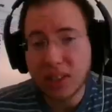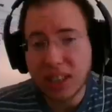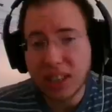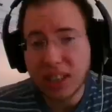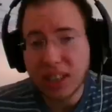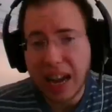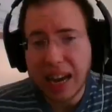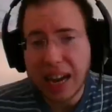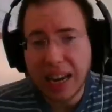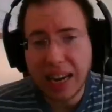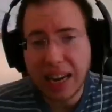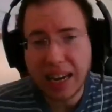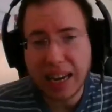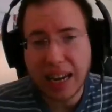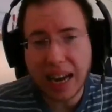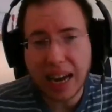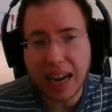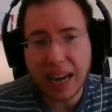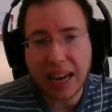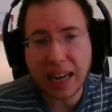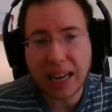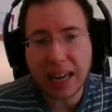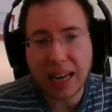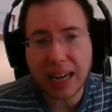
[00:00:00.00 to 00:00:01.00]
side,
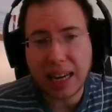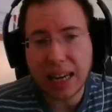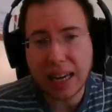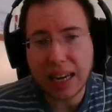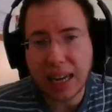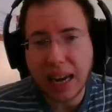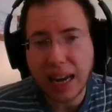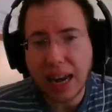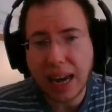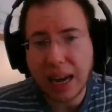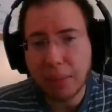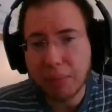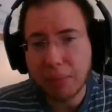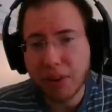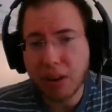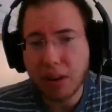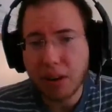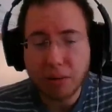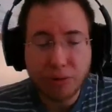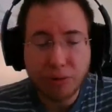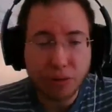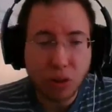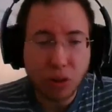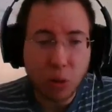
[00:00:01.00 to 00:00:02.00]
I am
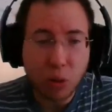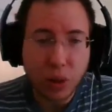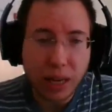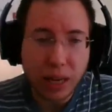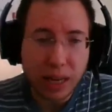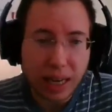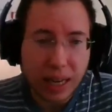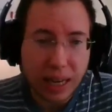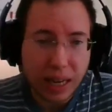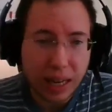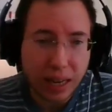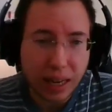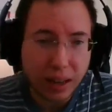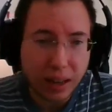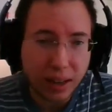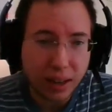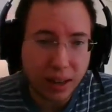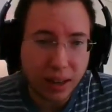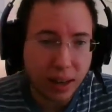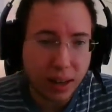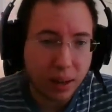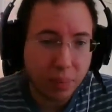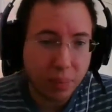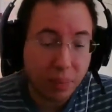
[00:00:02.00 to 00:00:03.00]
very fluent in
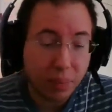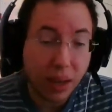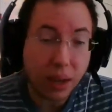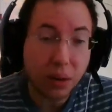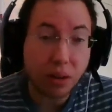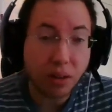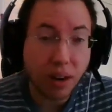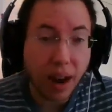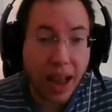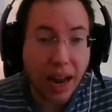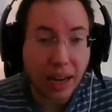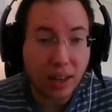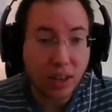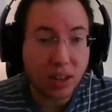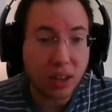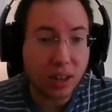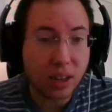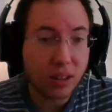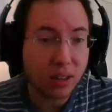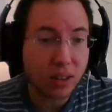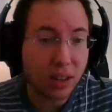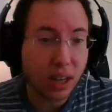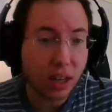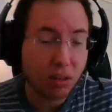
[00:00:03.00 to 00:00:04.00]

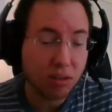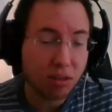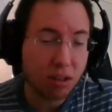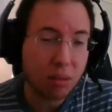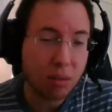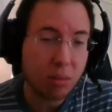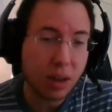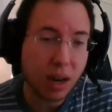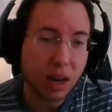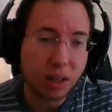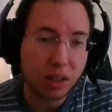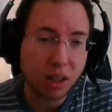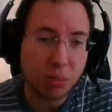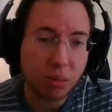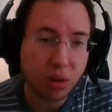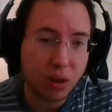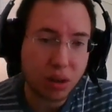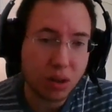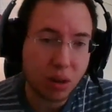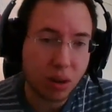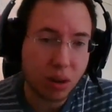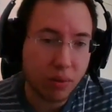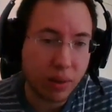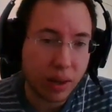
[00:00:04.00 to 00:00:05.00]
interactions, extreme customer
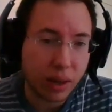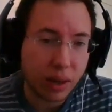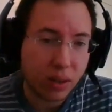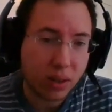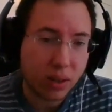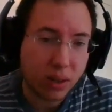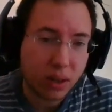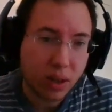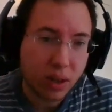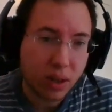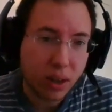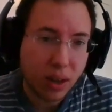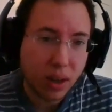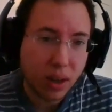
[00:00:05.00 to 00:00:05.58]
service,